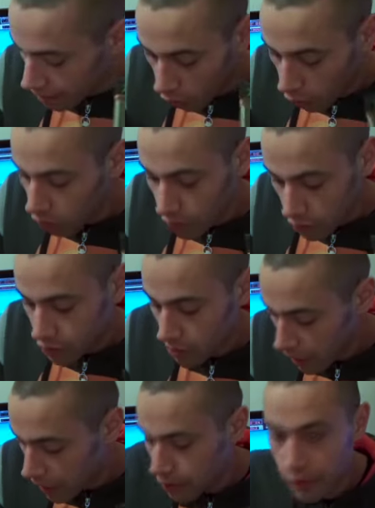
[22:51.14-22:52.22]
all the custom
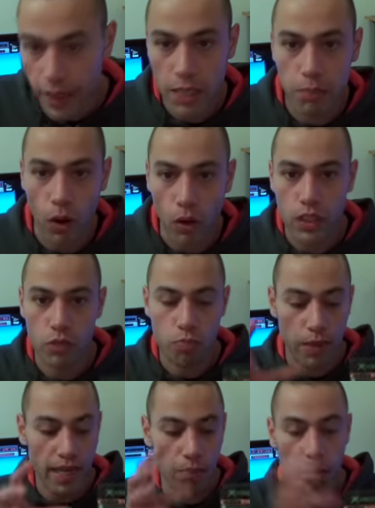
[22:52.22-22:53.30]
hardware in the Xbox is
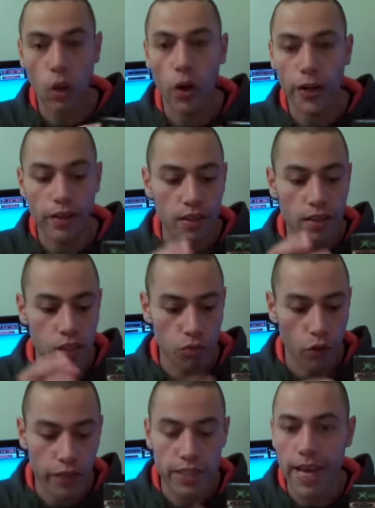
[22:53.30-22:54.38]
being employed to
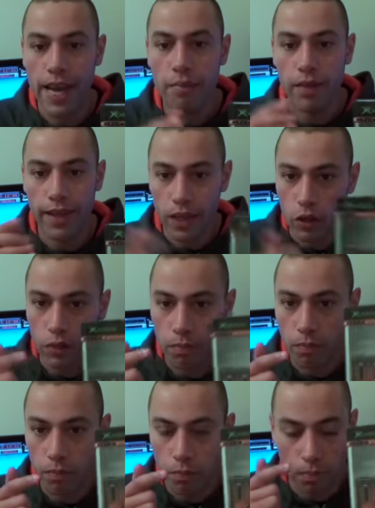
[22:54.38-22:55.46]
run this game. You
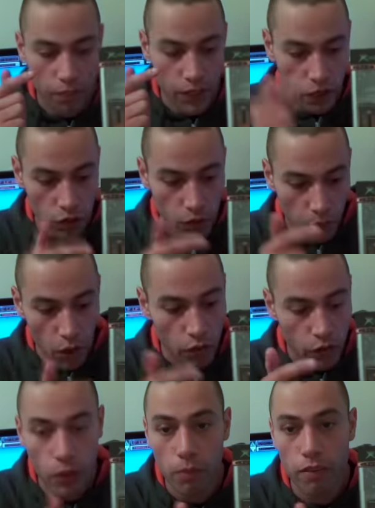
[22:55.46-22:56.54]
couldn't put
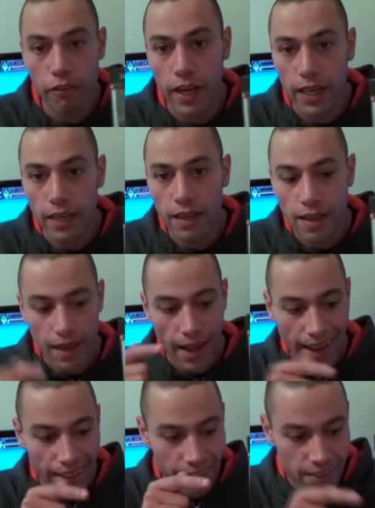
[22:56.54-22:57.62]
Doom 3
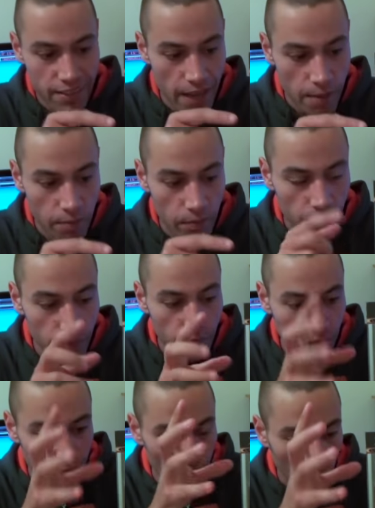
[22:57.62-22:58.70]
in the same,
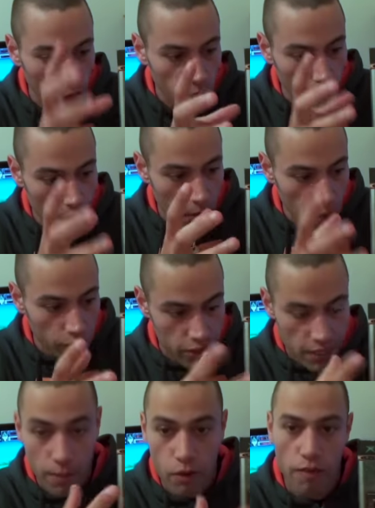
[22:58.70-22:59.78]
you know, with the
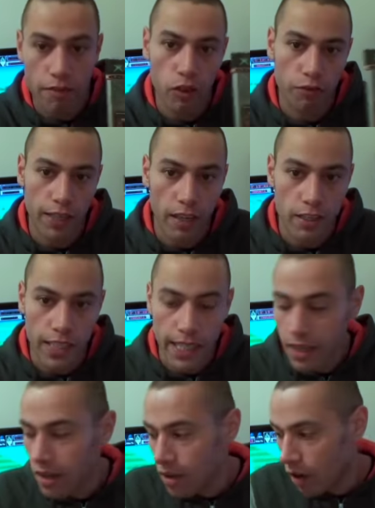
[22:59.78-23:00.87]
same graphical fidelity
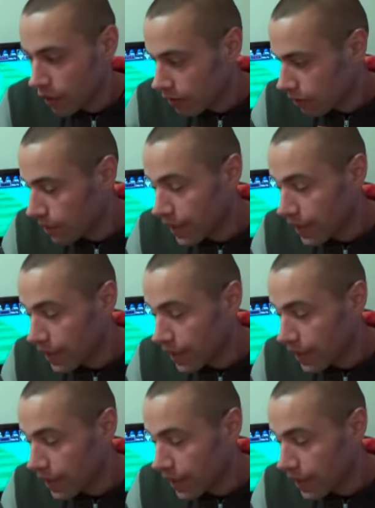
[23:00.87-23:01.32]
on either the